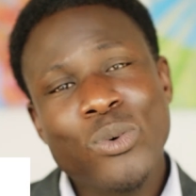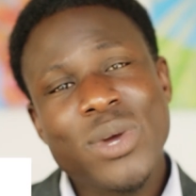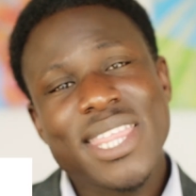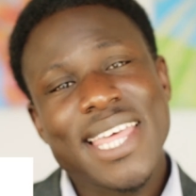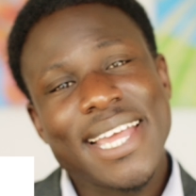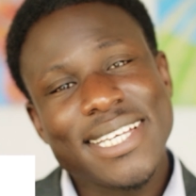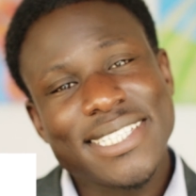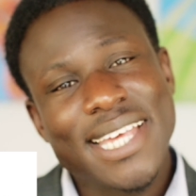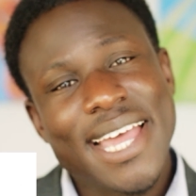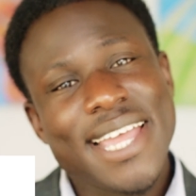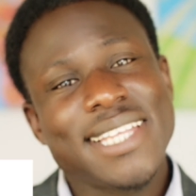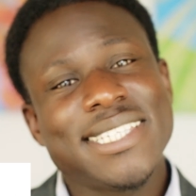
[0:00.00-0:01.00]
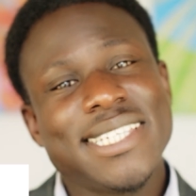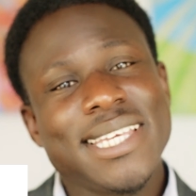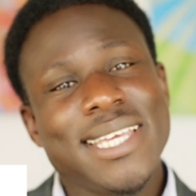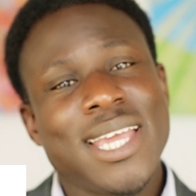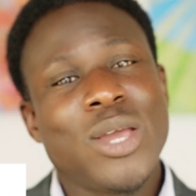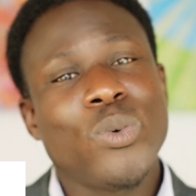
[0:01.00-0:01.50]
with
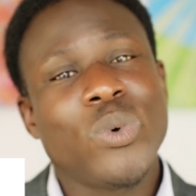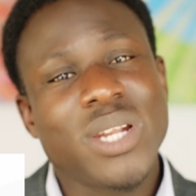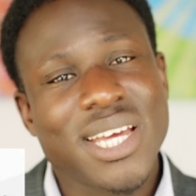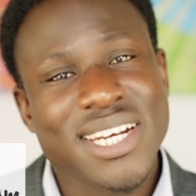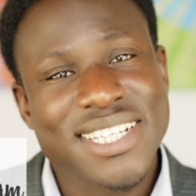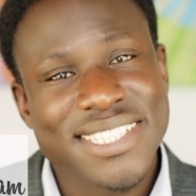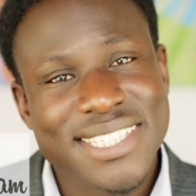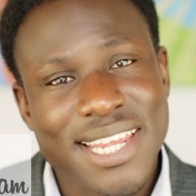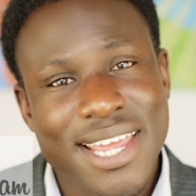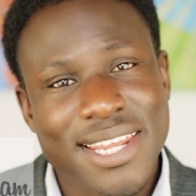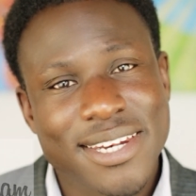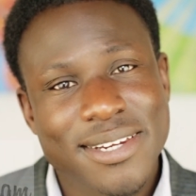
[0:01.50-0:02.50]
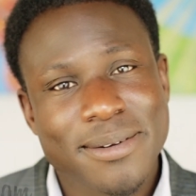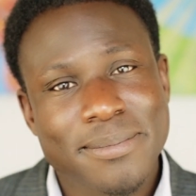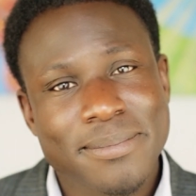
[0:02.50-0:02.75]
anxiety would understand.